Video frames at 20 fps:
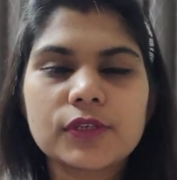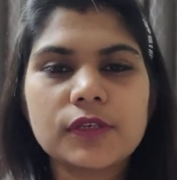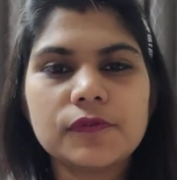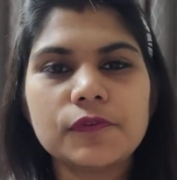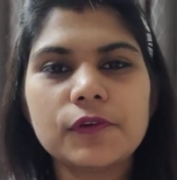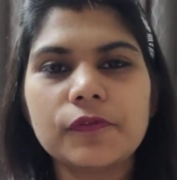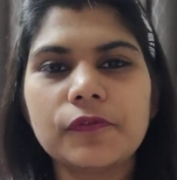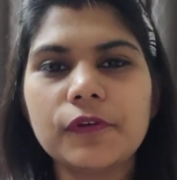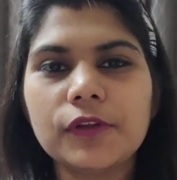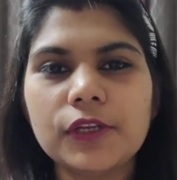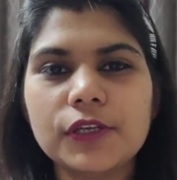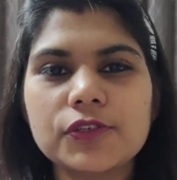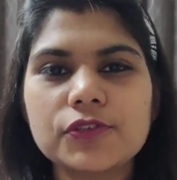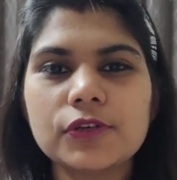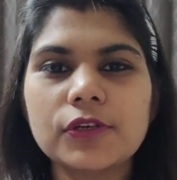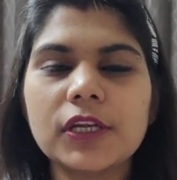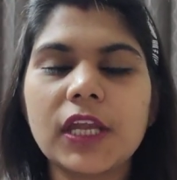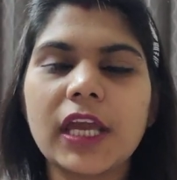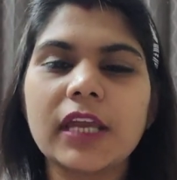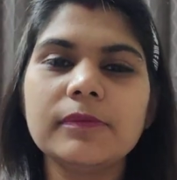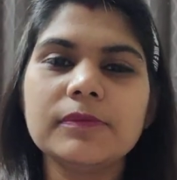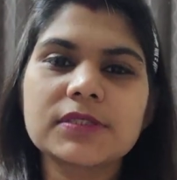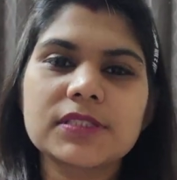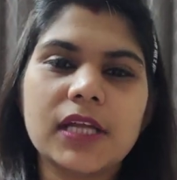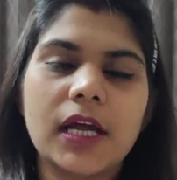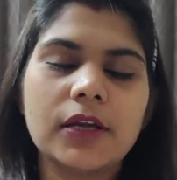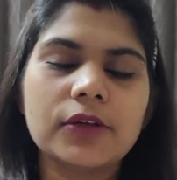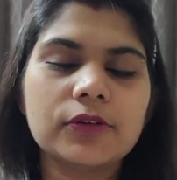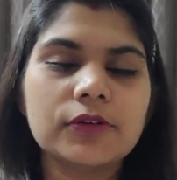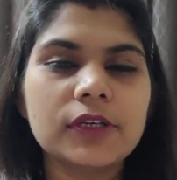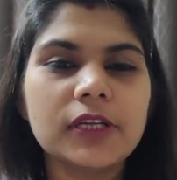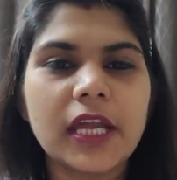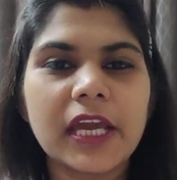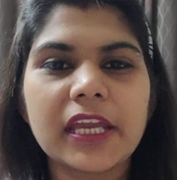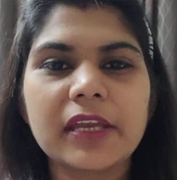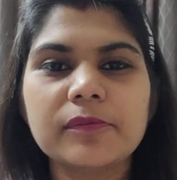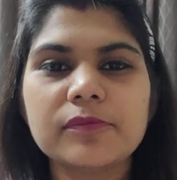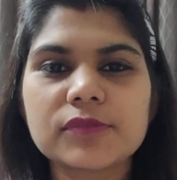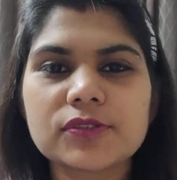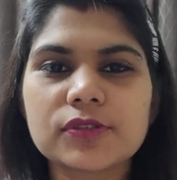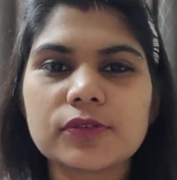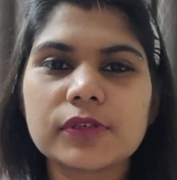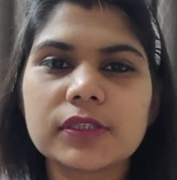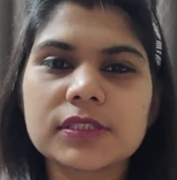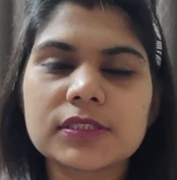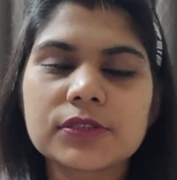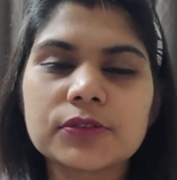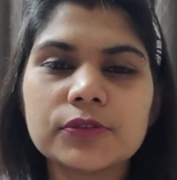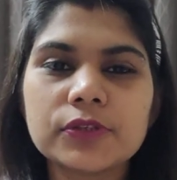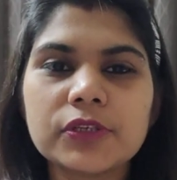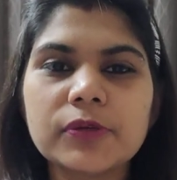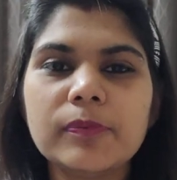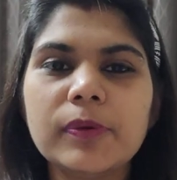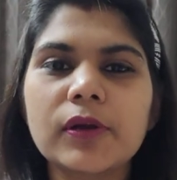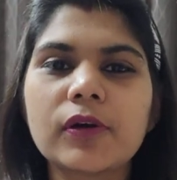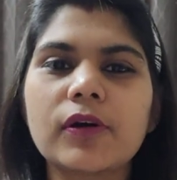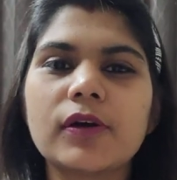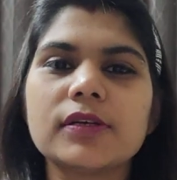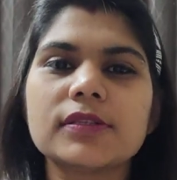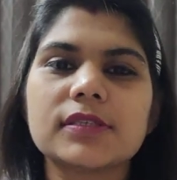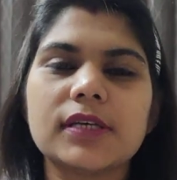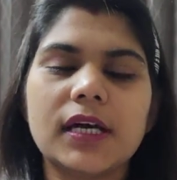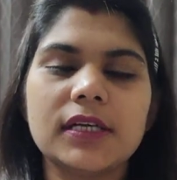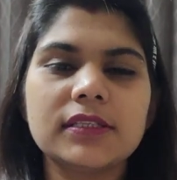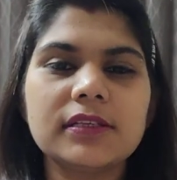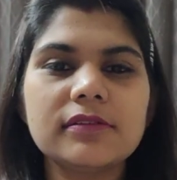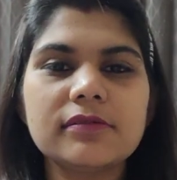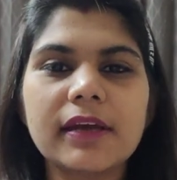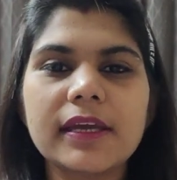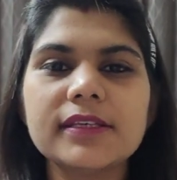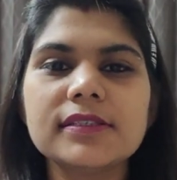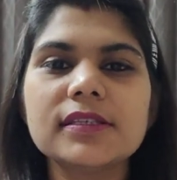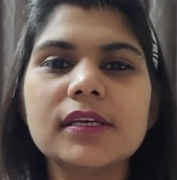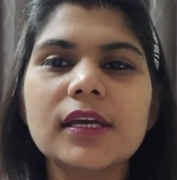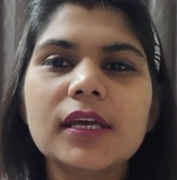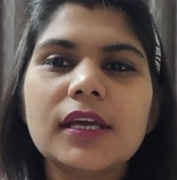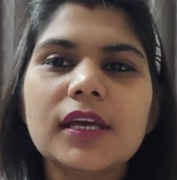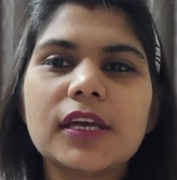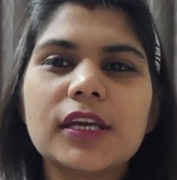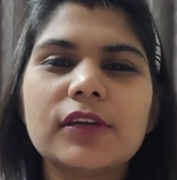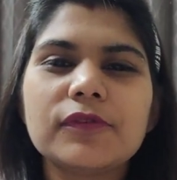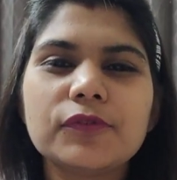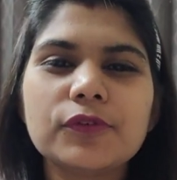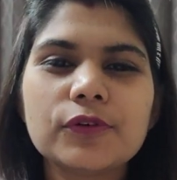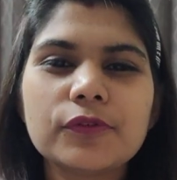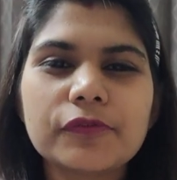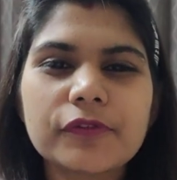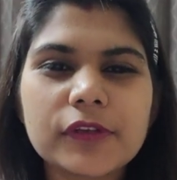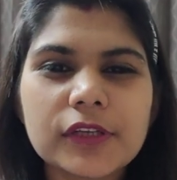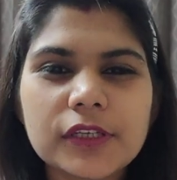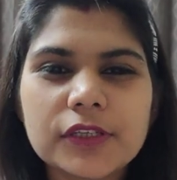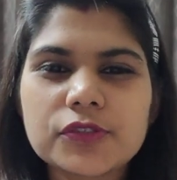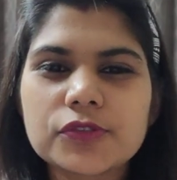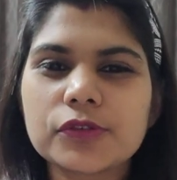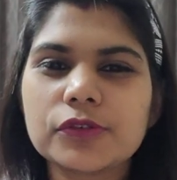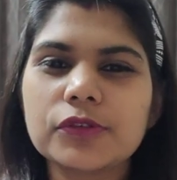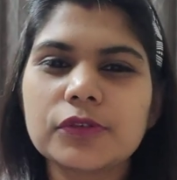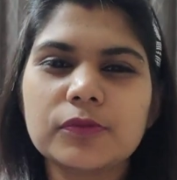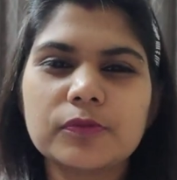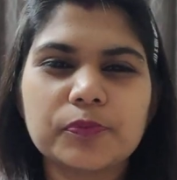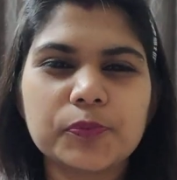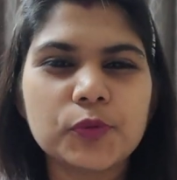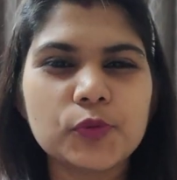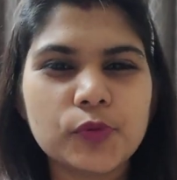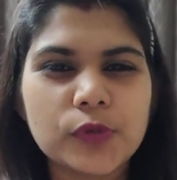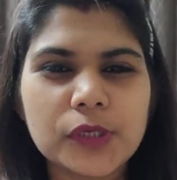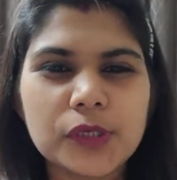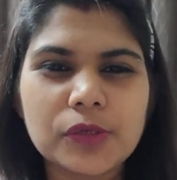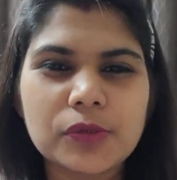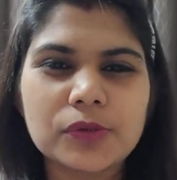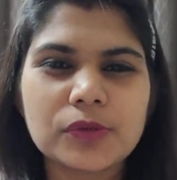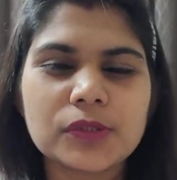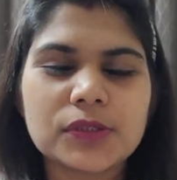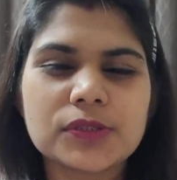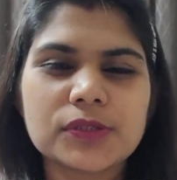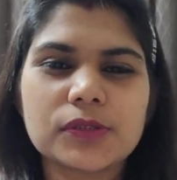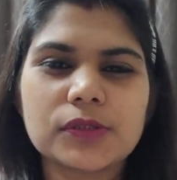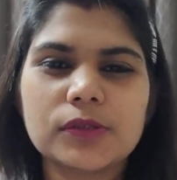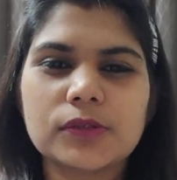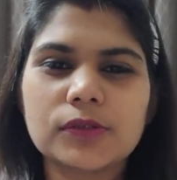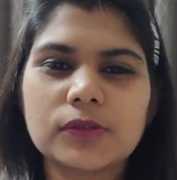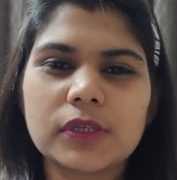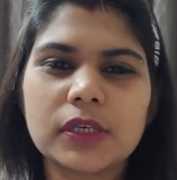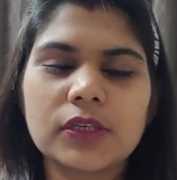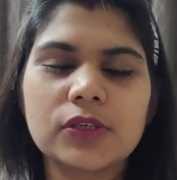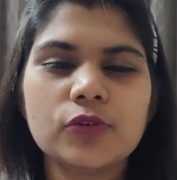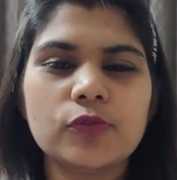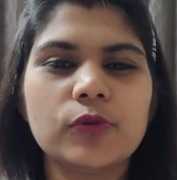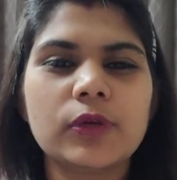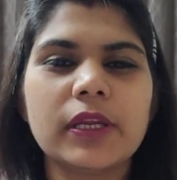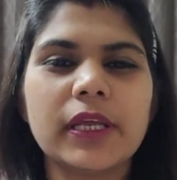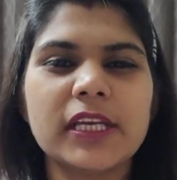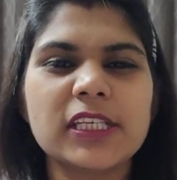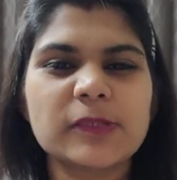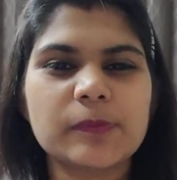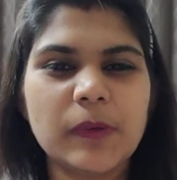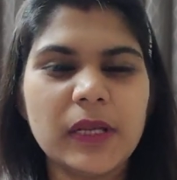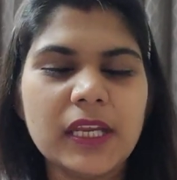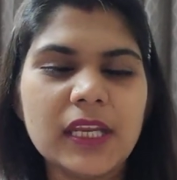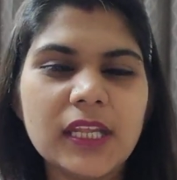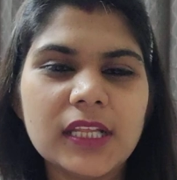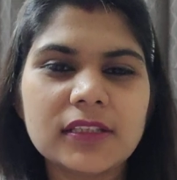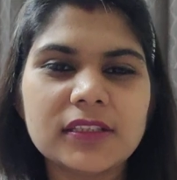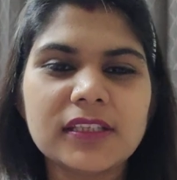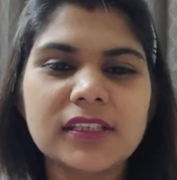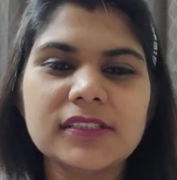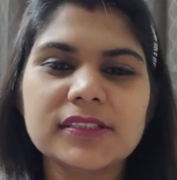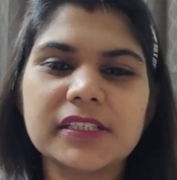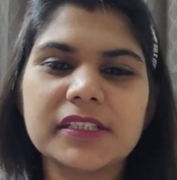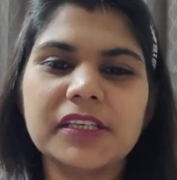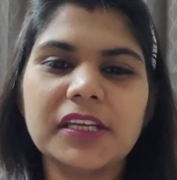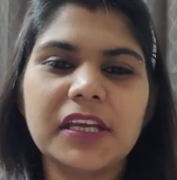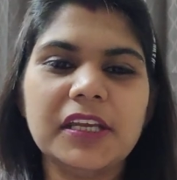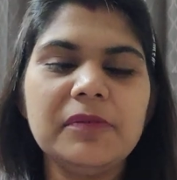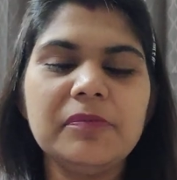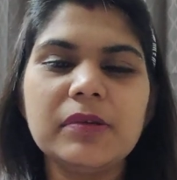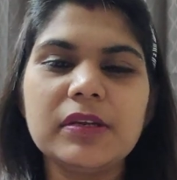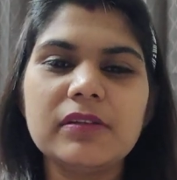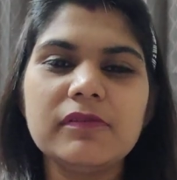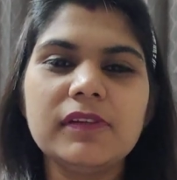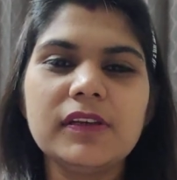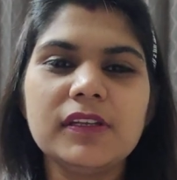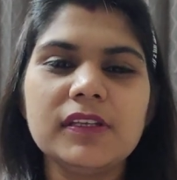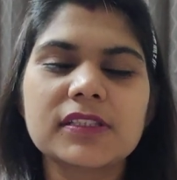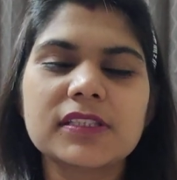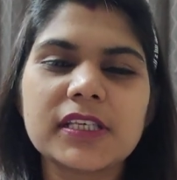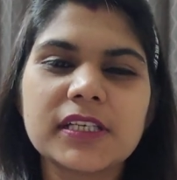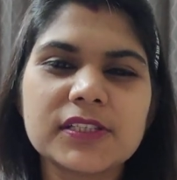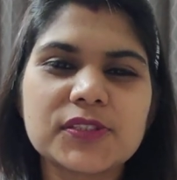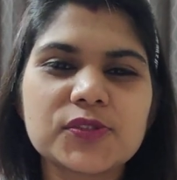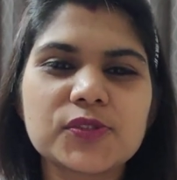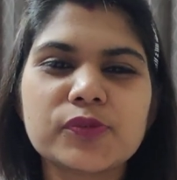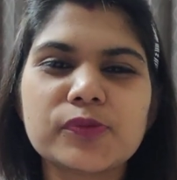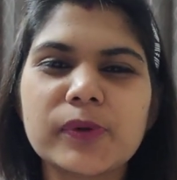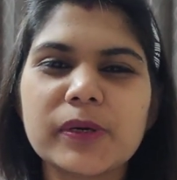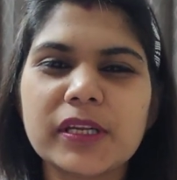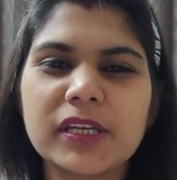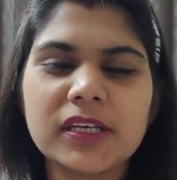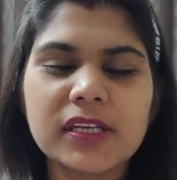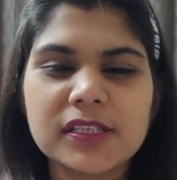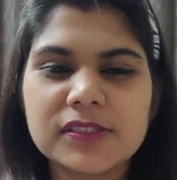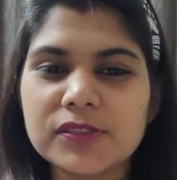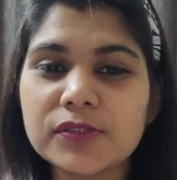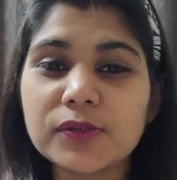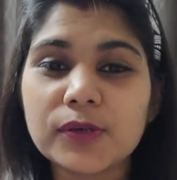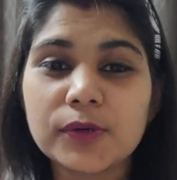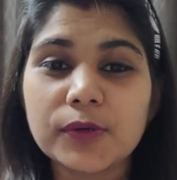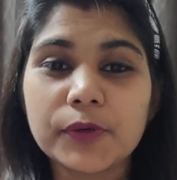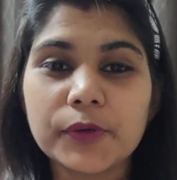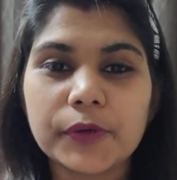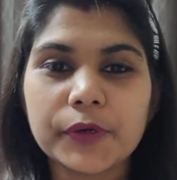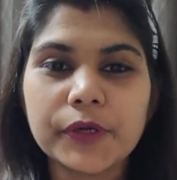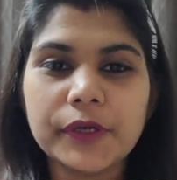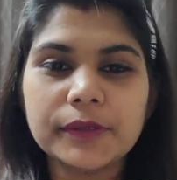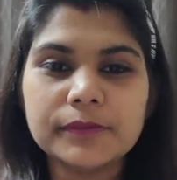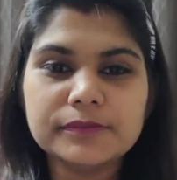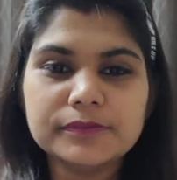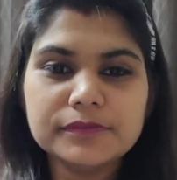So if you finish on time, start on time, so it's good, because otherwise if you finish on poor notes, okay, you were explaining things and in between it gets over, it doesn't look good.